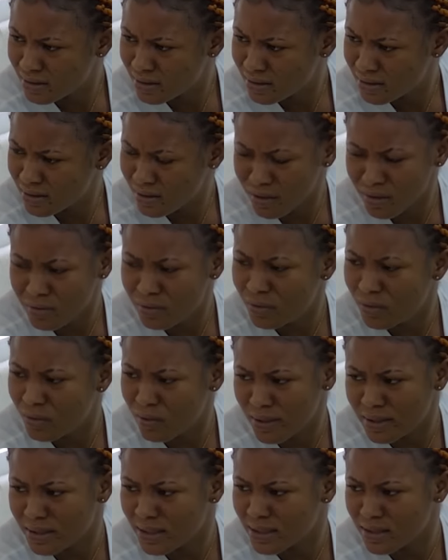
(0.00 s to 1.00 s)
So I don't know
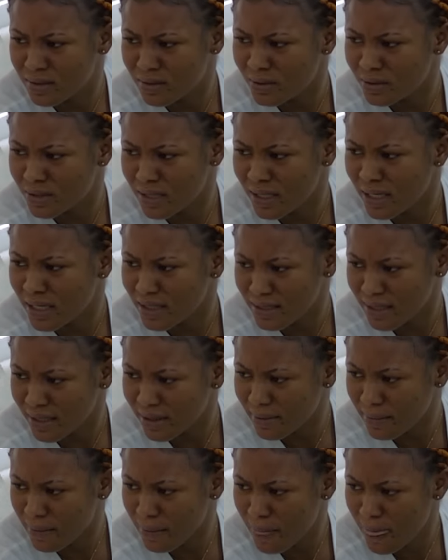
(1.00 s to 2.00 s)
where Tessy was at that time.
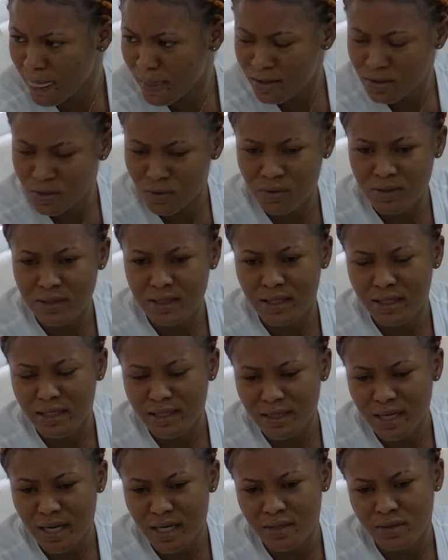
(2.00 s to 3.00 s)
So it was
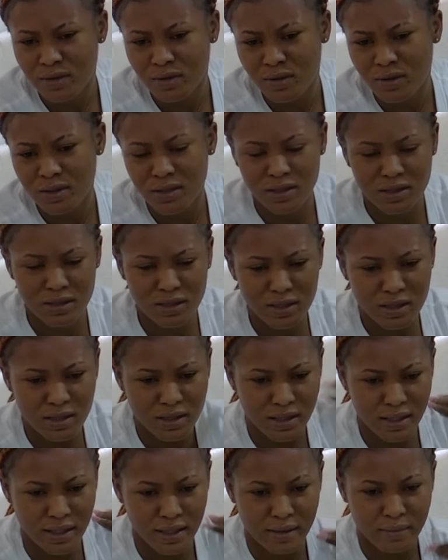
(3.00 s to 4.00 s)
later I saw Tessy in
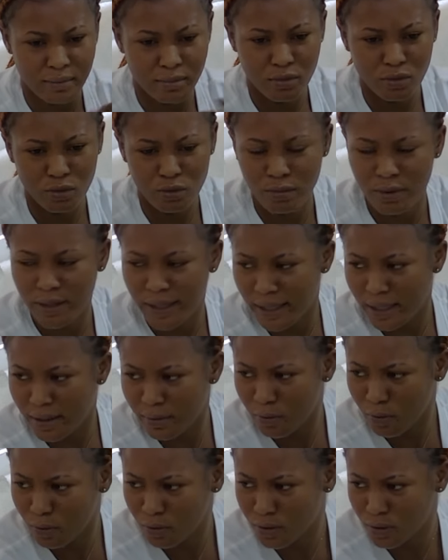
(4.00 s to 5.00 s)
her blue black
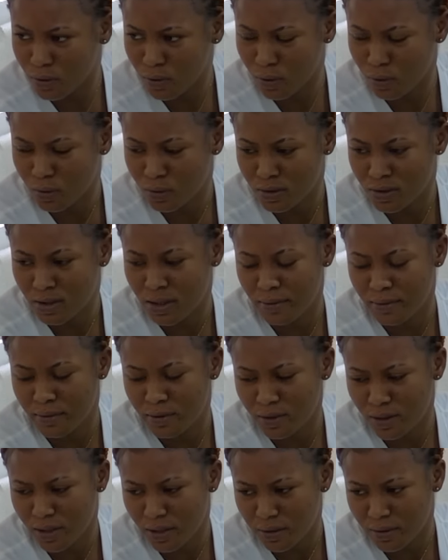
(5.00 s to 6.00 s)
morning coat coming
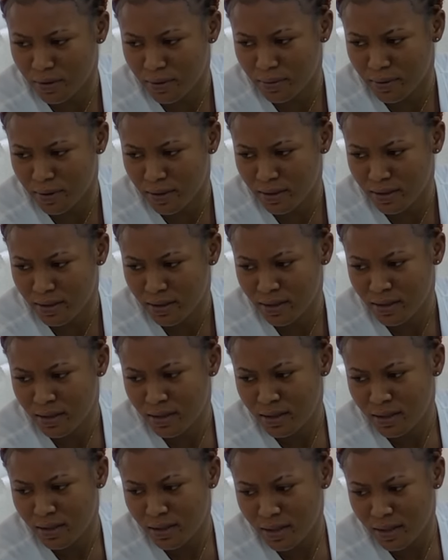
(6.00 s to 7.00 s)
to down the bed.
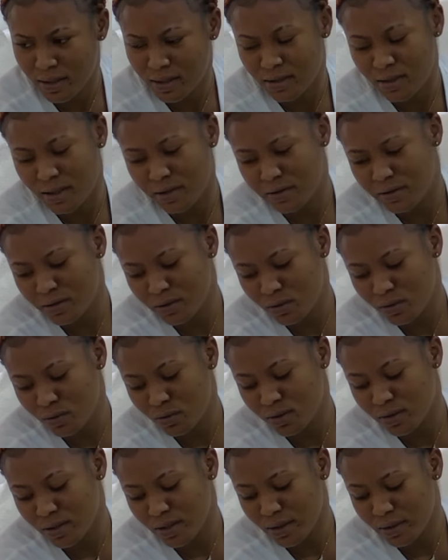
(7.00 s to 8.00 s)
And JQ still
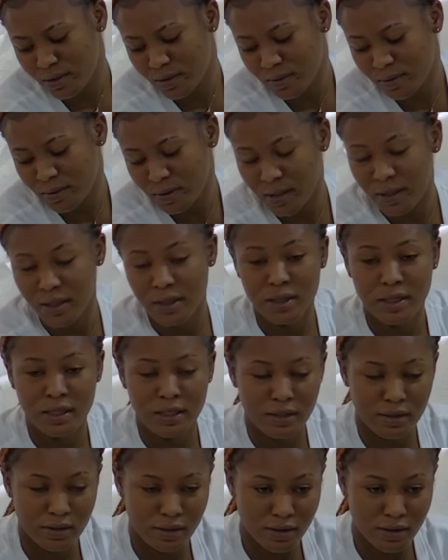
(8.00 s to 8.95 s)
was lying on the bed. And then